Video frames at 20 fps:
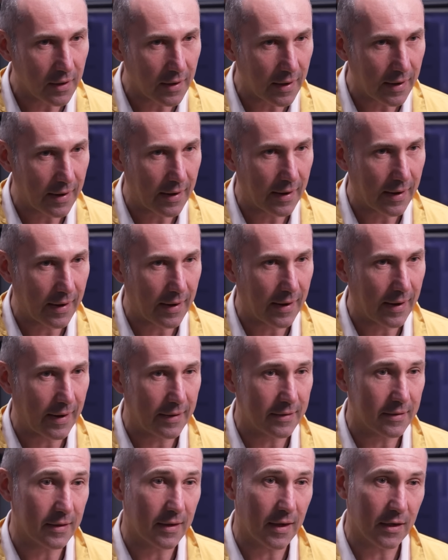uh,
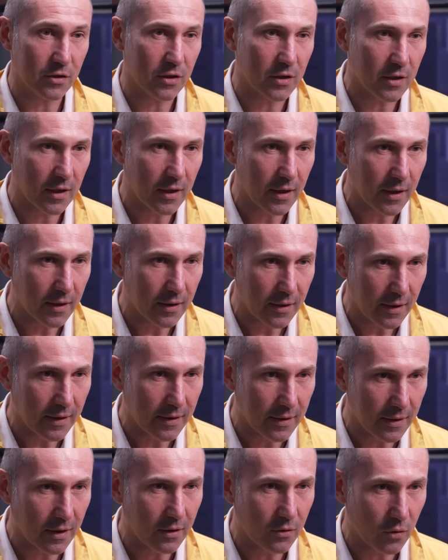and allegedly,
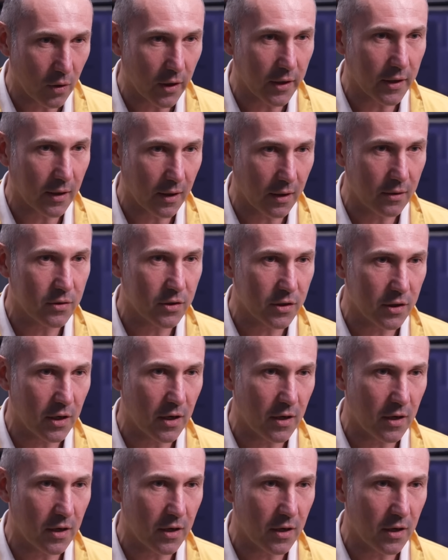you know, quite close to